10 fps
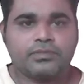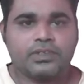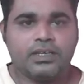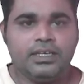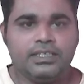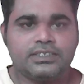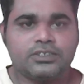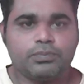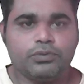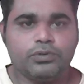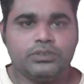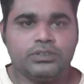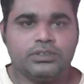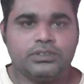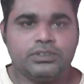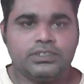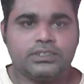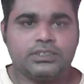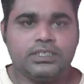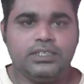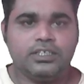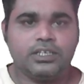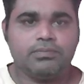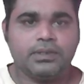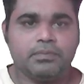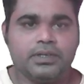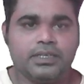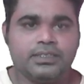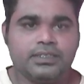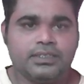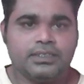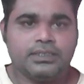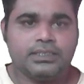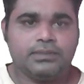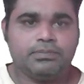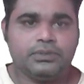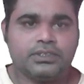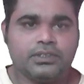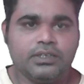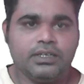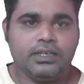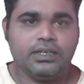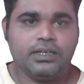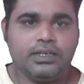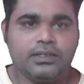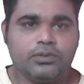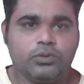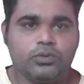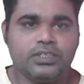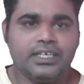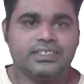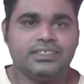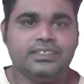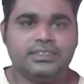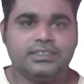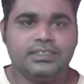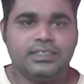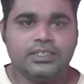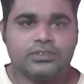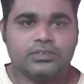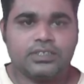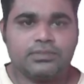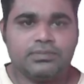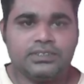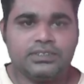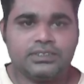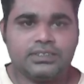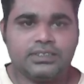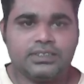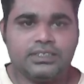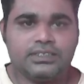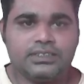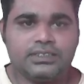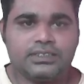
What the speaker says: Let's suppose this inner membrane, if it will goes like this, so that means this